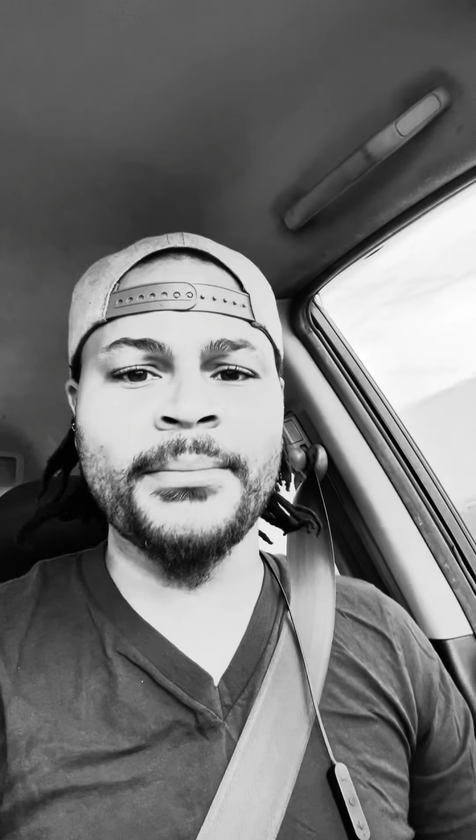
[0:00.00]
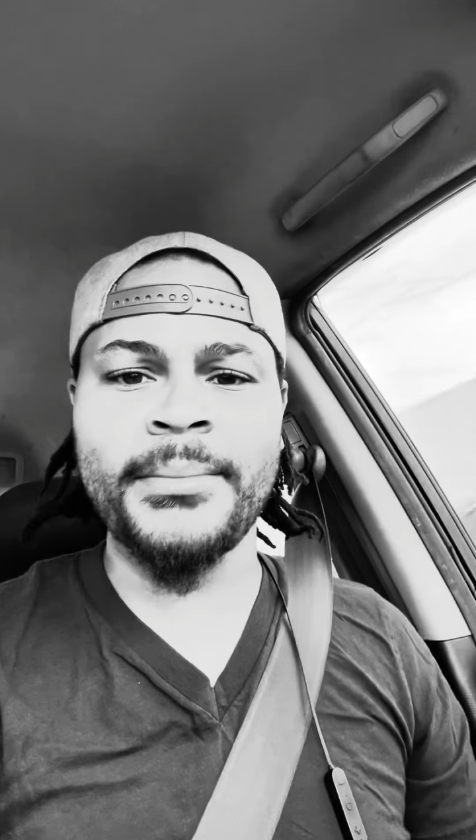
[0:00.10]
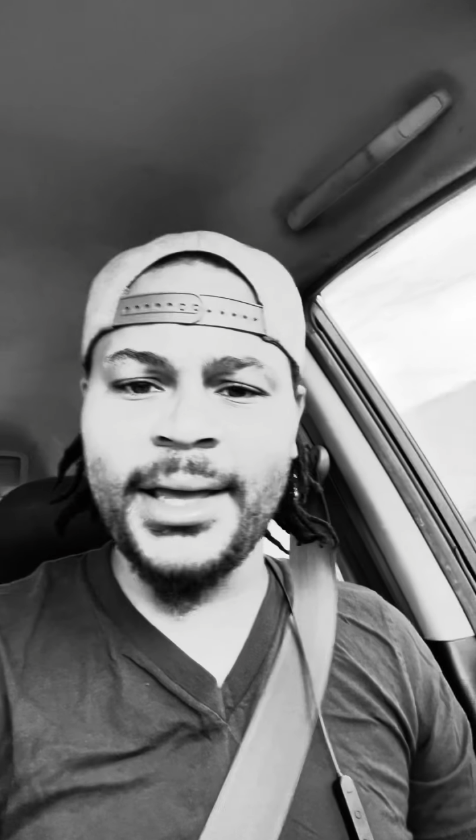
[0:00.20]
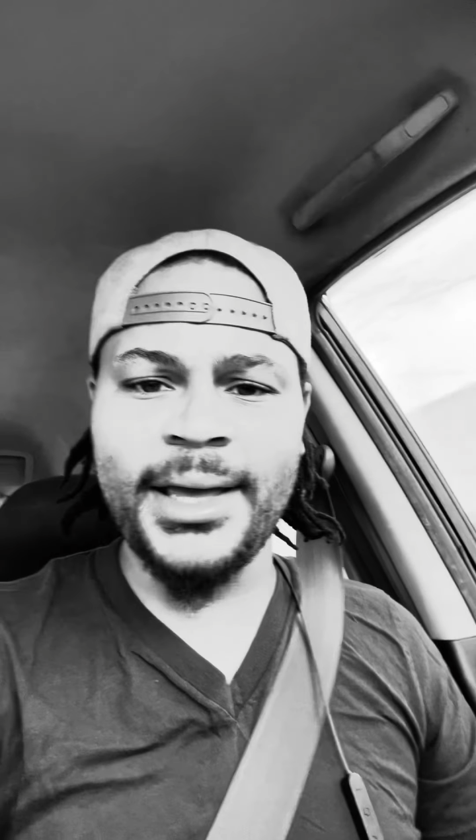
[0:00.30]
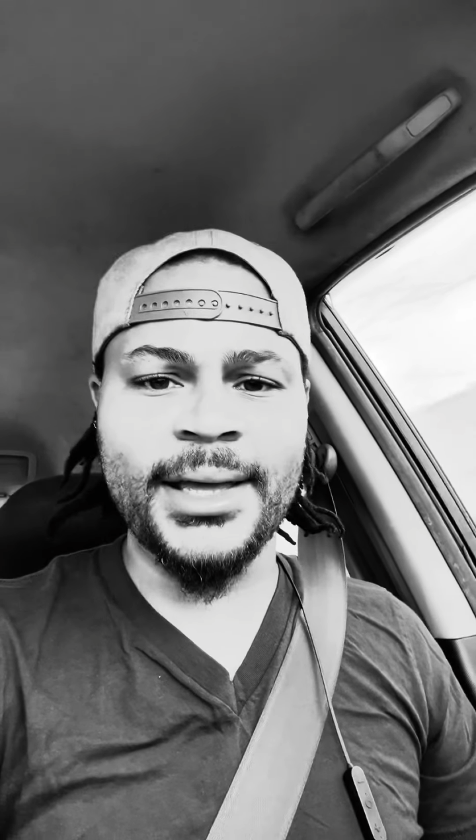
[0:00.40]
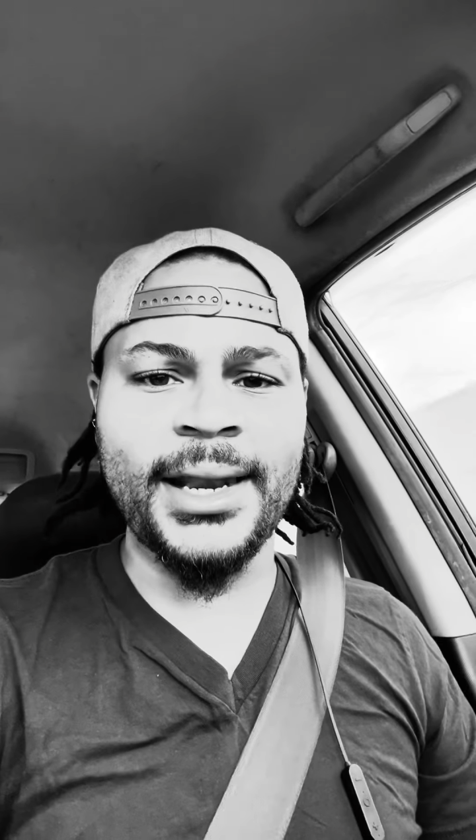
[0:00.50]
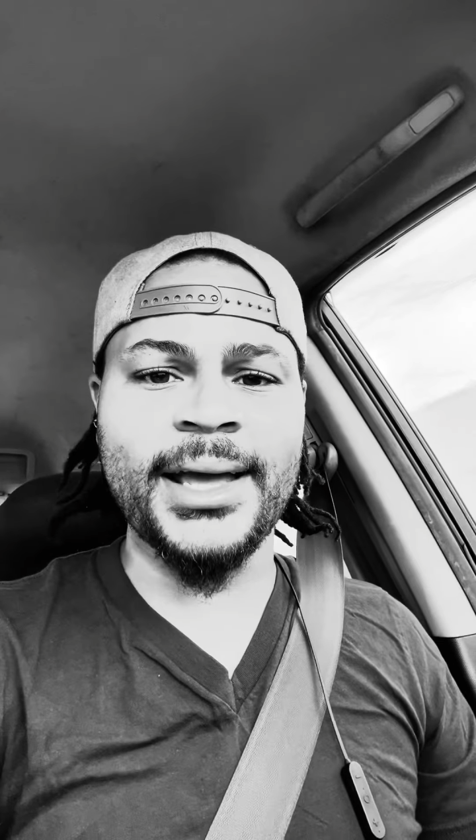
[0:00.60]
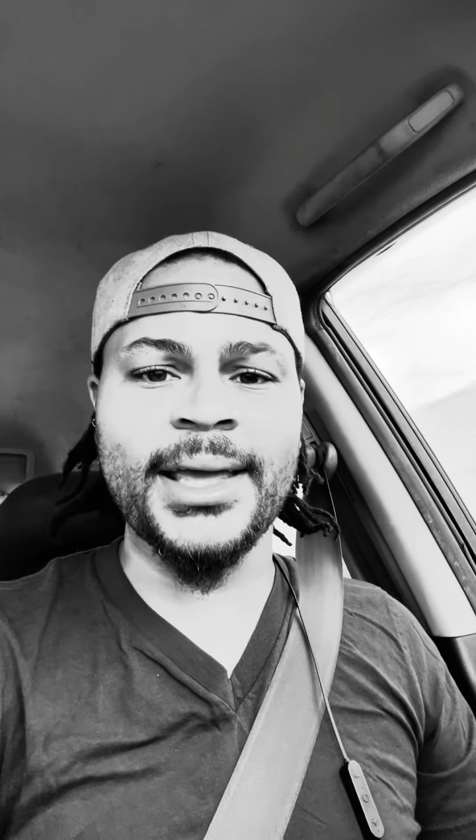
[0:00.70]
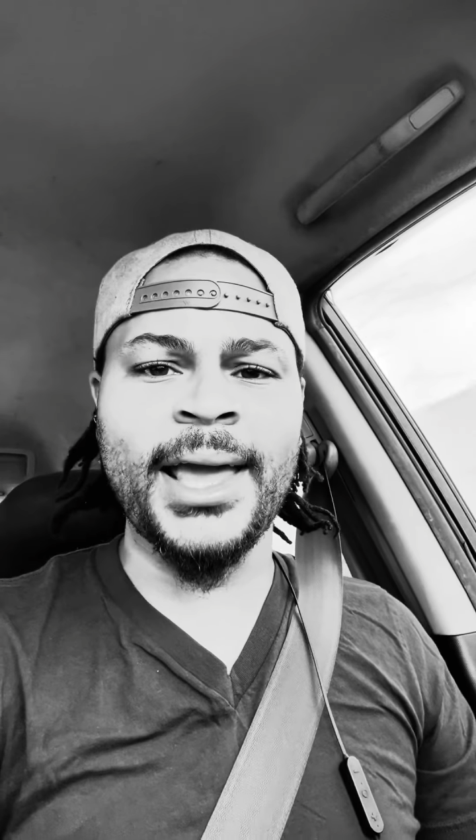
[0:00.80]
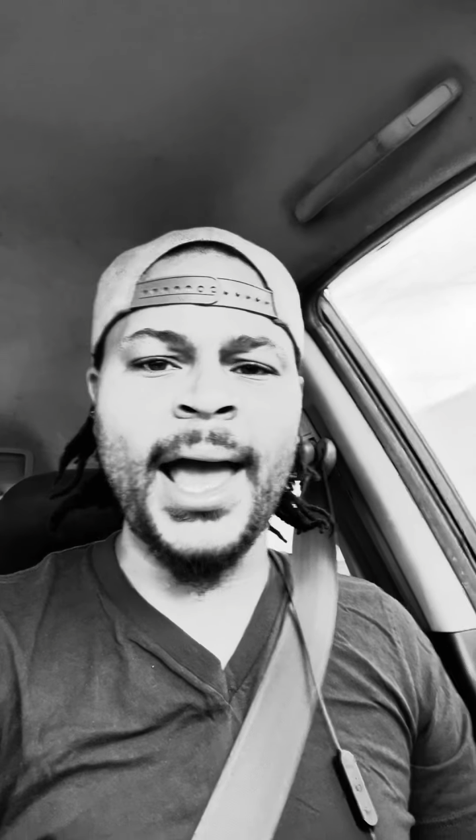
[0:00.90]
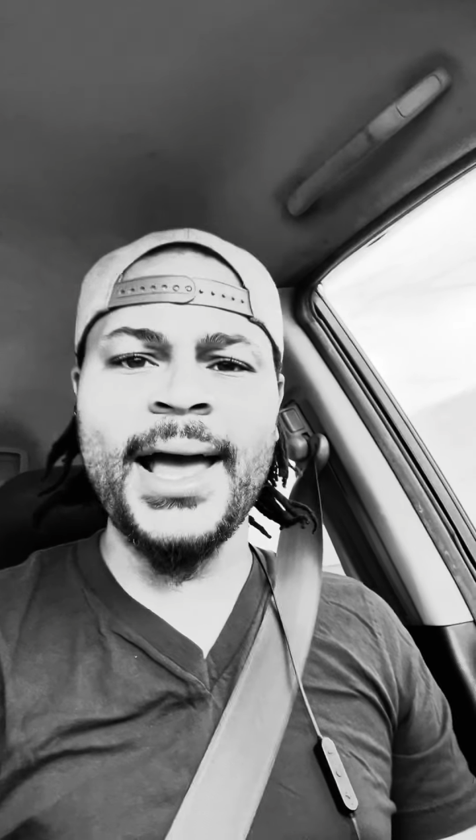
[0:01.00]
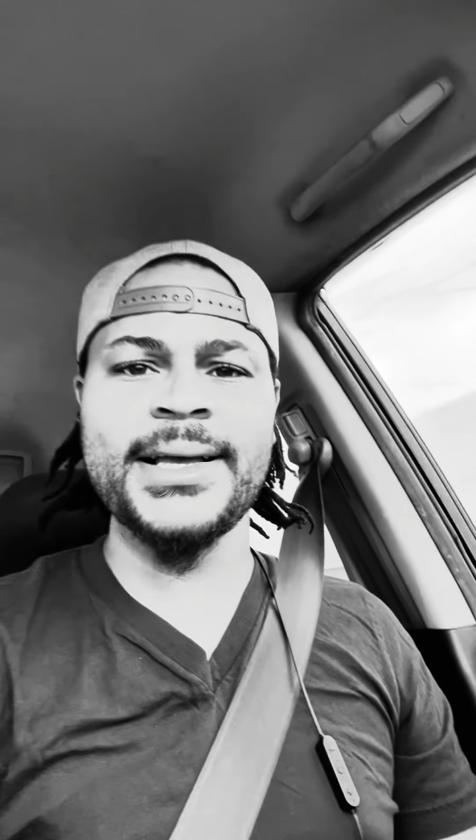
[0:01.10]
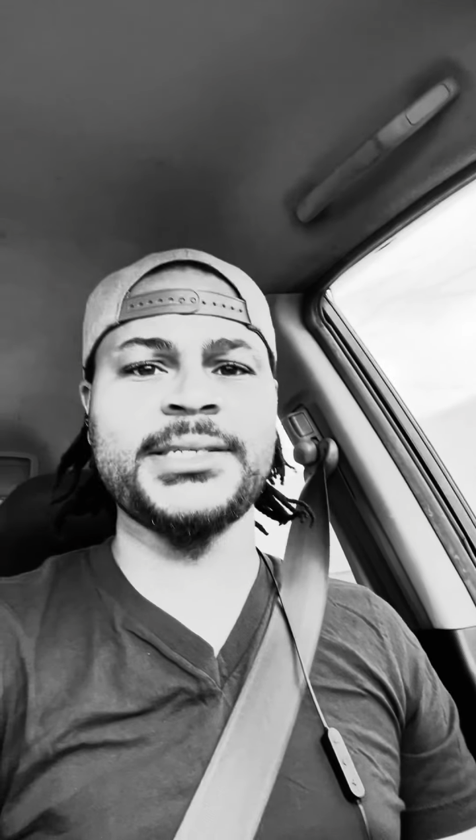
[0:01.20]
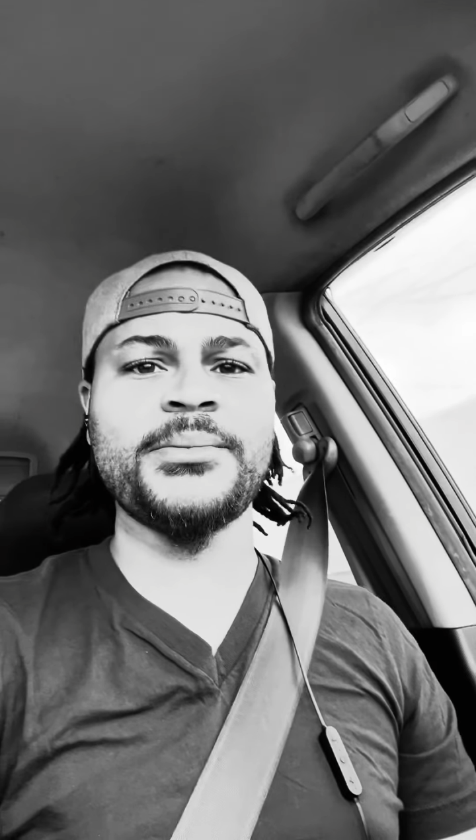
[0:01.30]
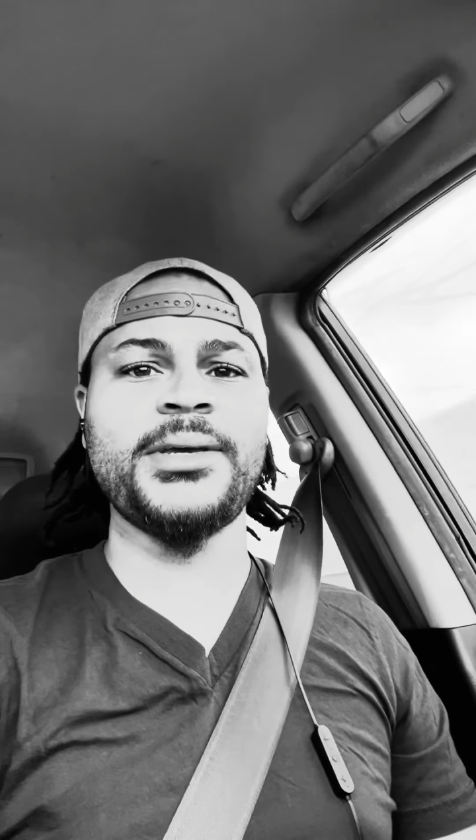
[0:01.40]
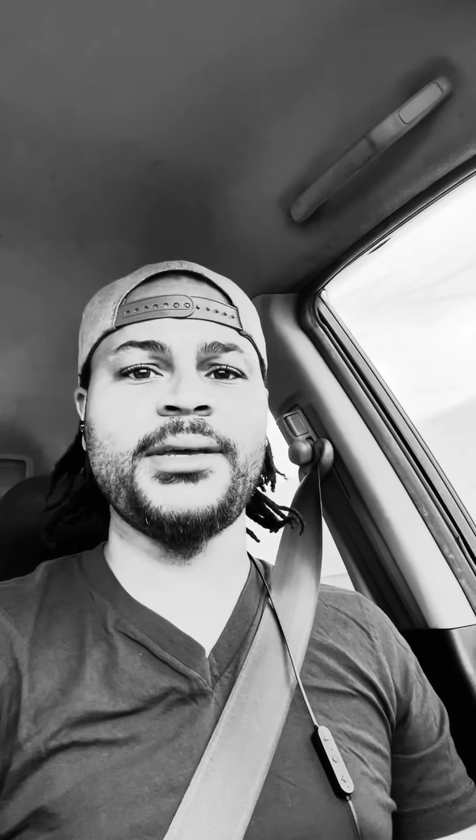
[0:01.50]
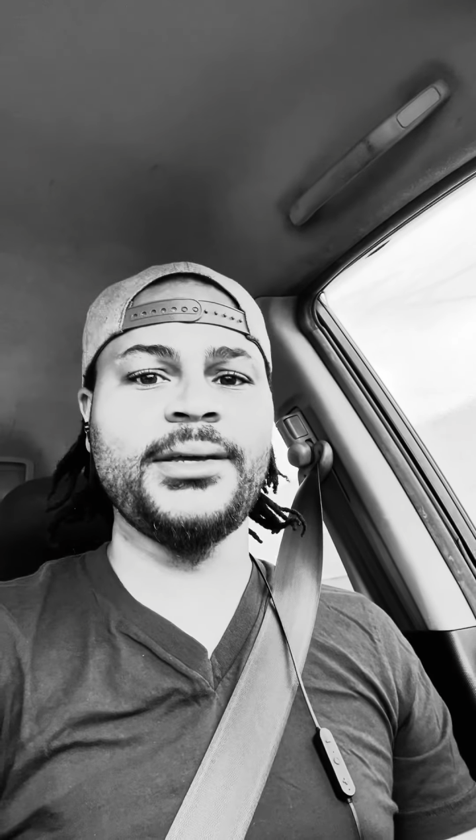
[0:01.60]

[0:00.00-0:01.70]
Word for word: man, like gassing me.